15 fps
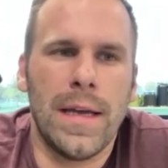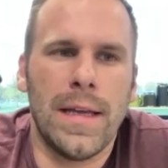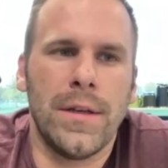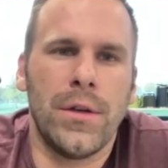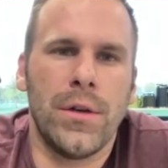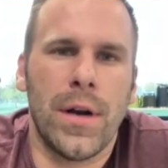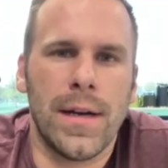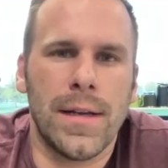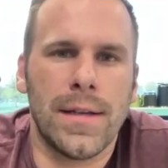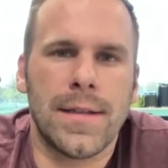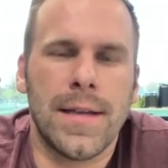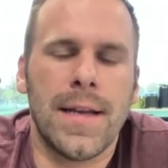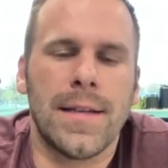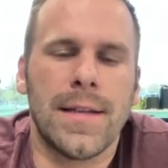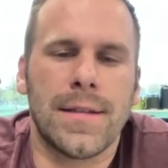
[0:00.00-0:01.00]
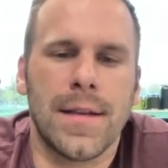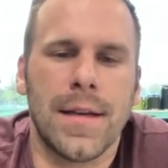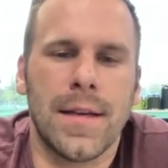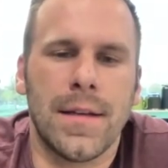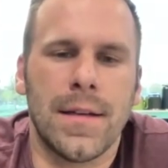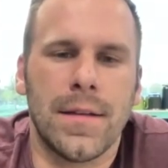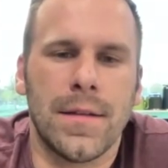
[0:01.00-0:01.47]
in the United States,
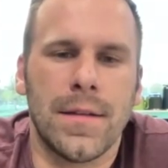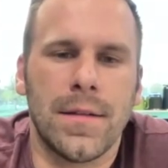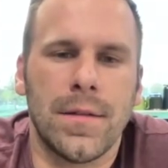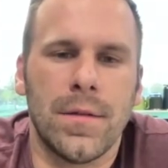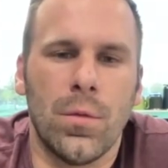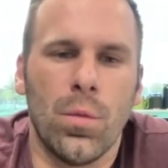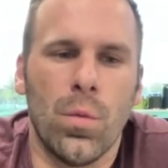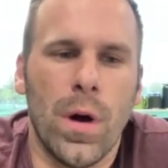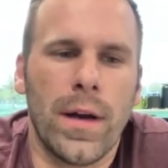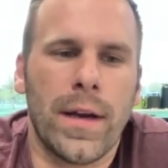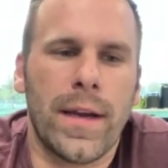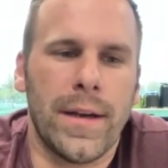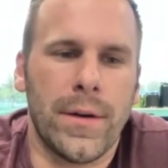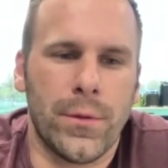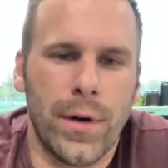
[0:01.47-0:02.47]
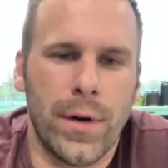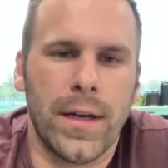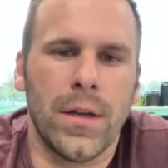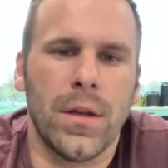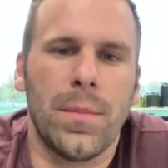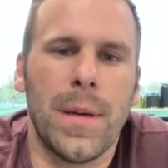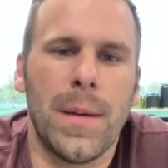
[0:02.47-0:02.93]
what can
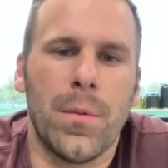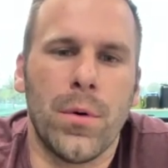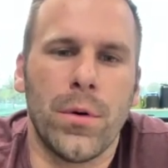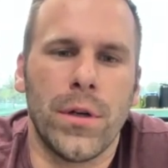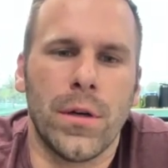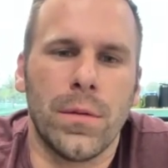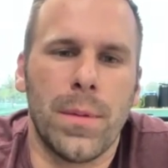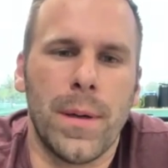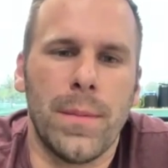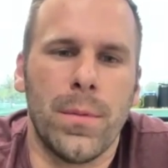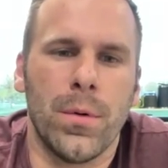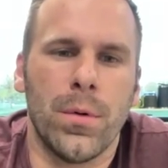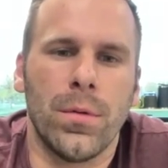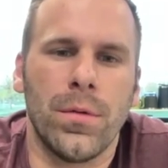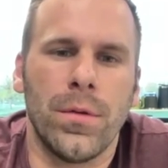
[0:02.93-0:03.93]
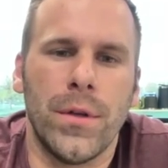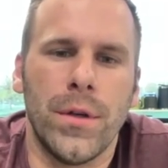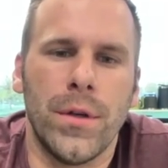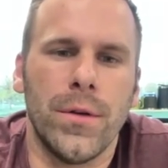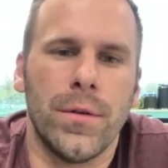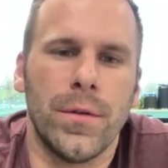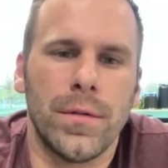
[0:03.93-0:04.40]
regular people and young people
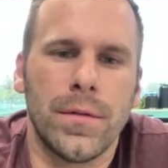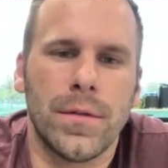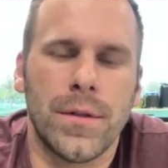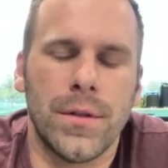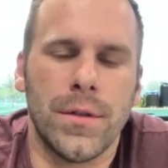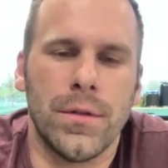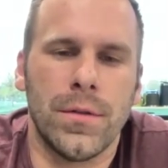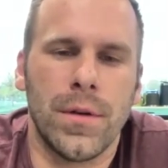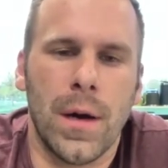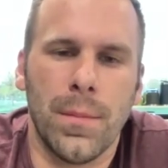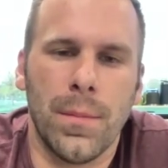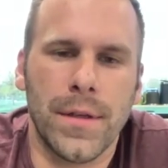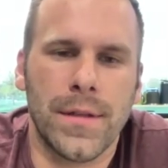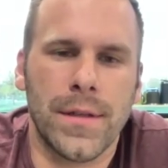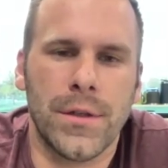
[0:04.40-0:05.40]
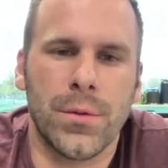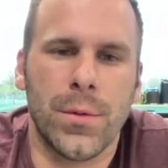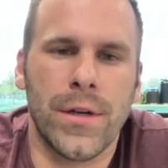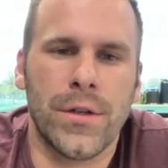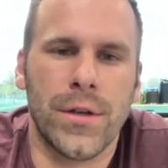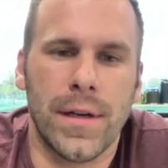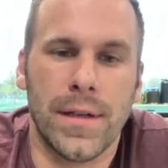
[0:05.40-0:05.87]
do to help this
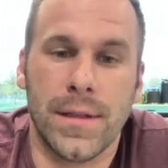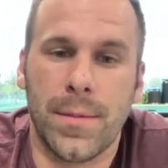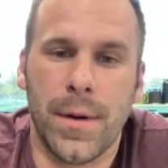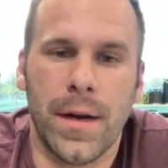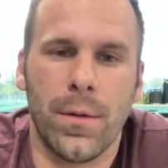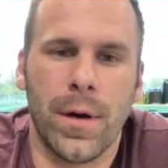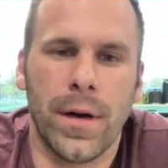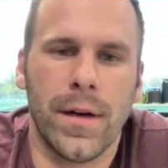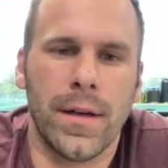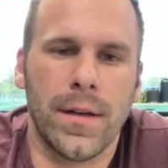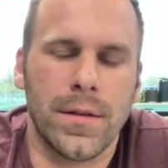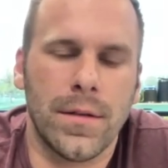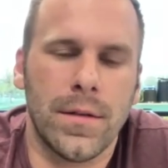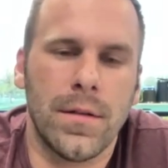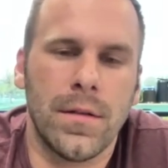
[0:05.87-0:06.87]
situation and spread awareness?